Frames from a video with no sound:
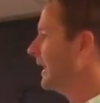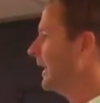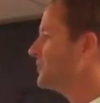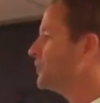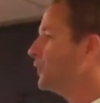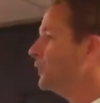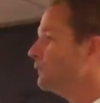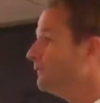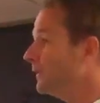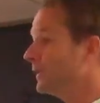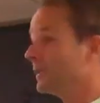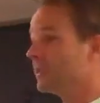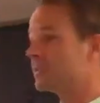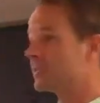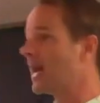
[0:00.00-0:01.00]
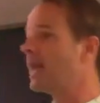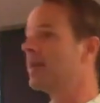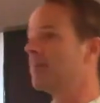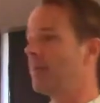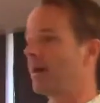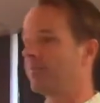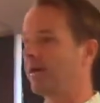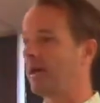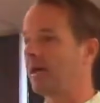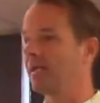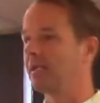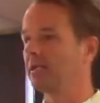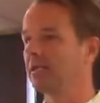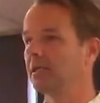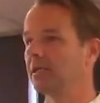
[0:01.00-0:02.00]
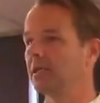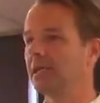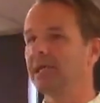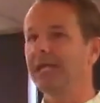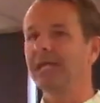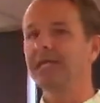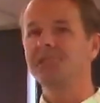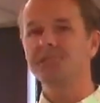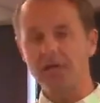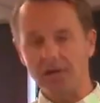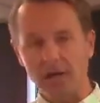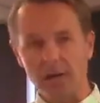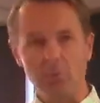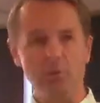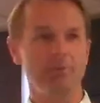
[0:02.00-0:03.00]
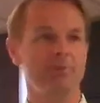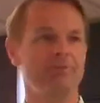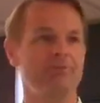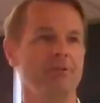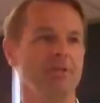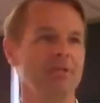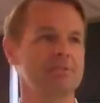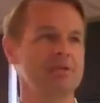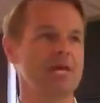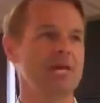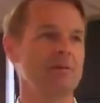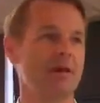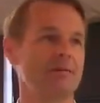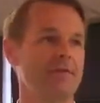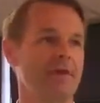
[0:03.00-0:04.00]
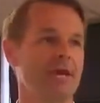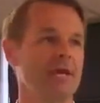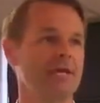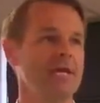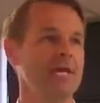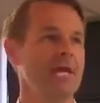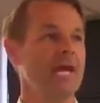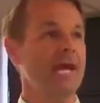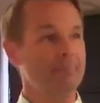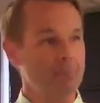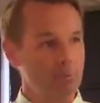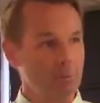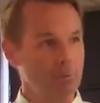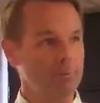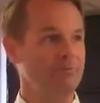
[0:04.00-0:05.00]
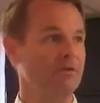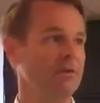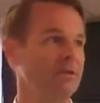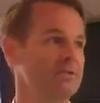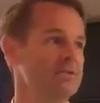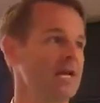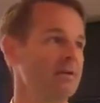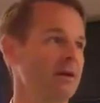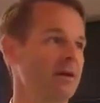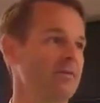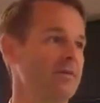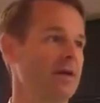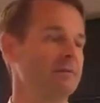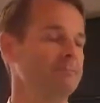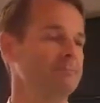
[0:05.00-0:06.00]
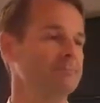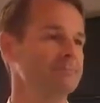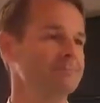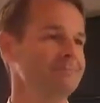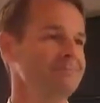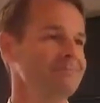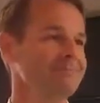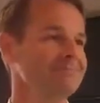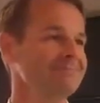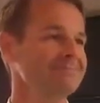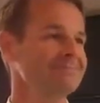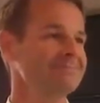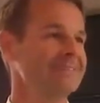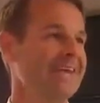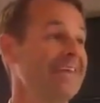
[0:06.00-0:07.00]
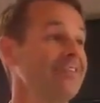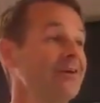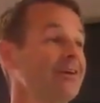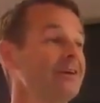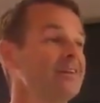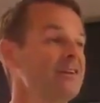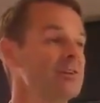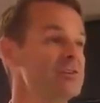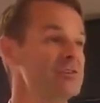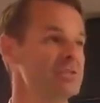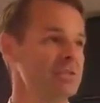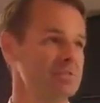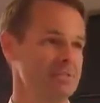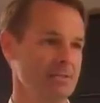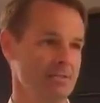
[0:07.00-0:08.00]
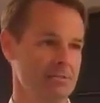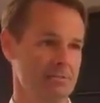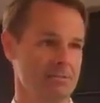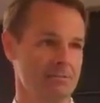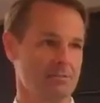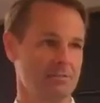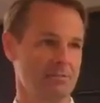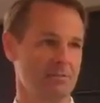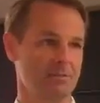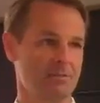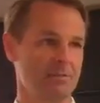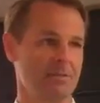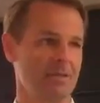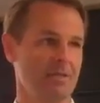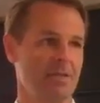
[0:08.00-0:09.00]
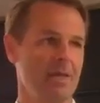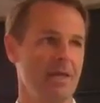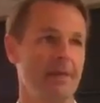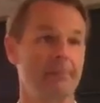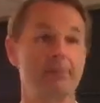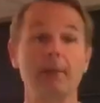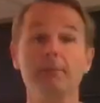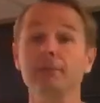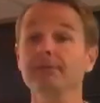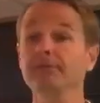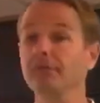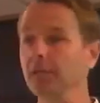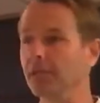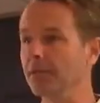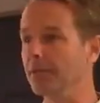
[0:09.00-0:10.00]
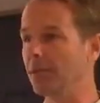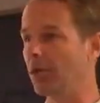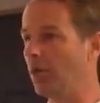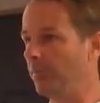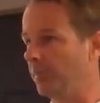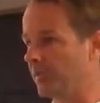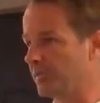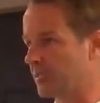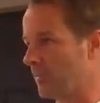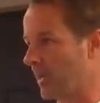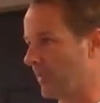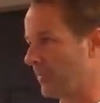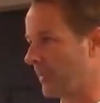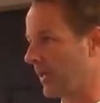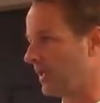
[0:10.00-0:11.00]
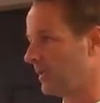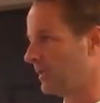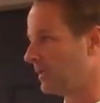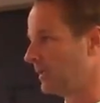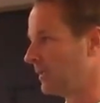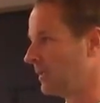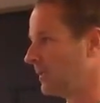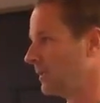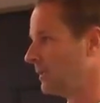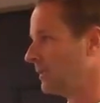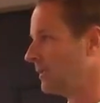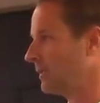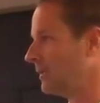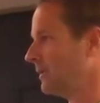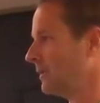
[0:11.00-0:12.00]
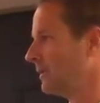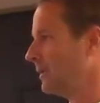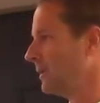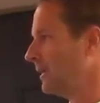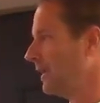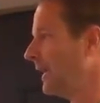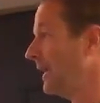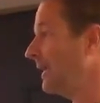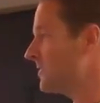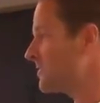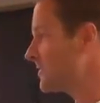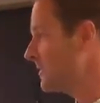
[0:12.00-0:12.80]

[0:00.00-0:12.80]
And so you're feeling sad about that. And Sarah would have been feeling sad about that. Abram would have been feeling sad about that. And they're in their 60s and probably feeling a bit hopeless about that. And it